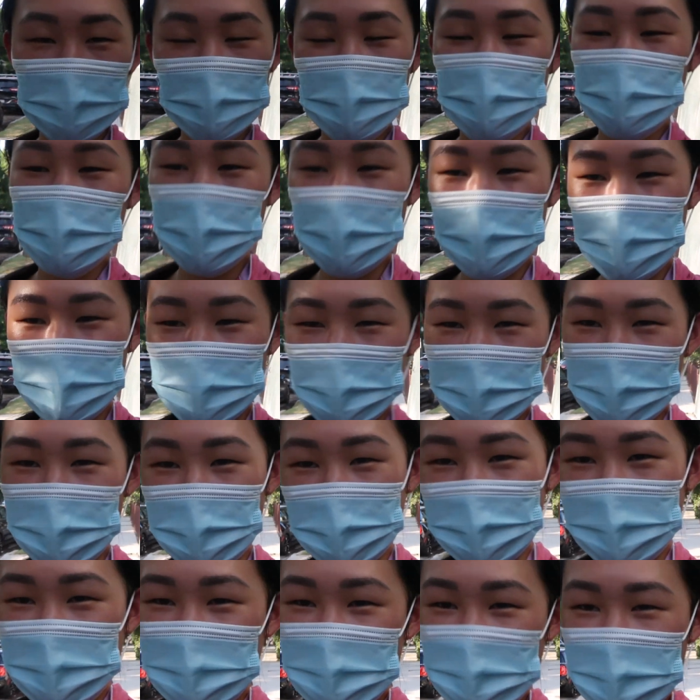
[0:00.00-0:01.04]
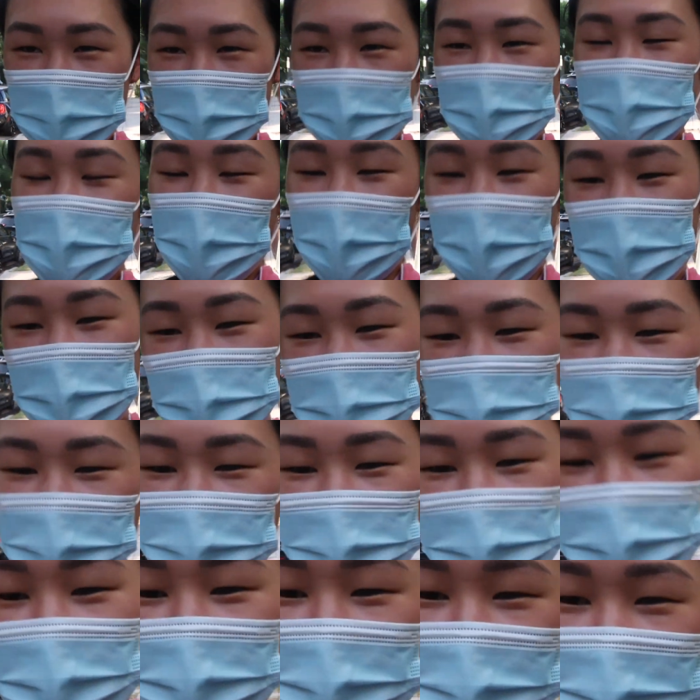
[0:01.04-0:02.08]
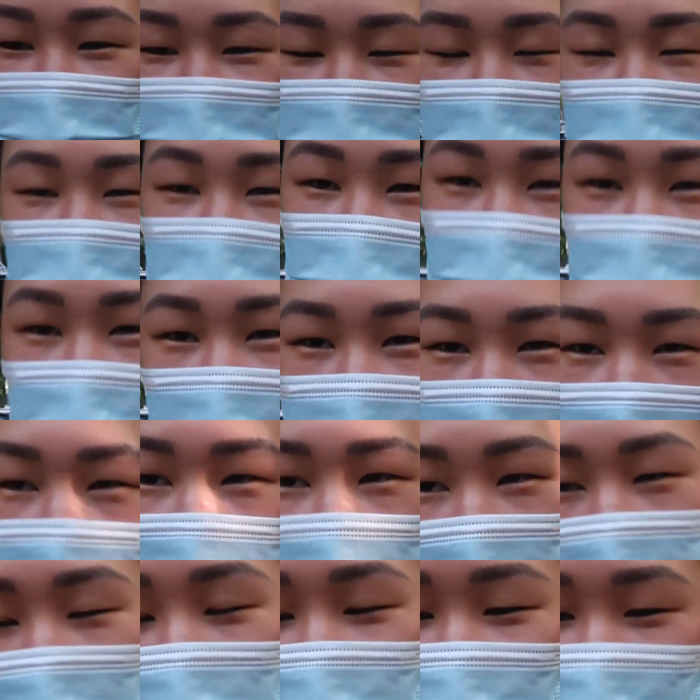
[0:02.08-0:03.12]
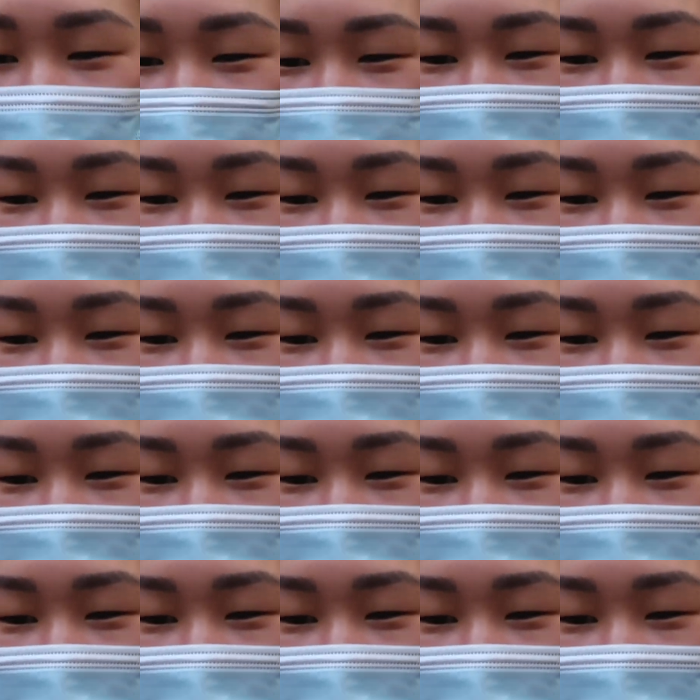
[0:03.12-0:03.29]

between then and now.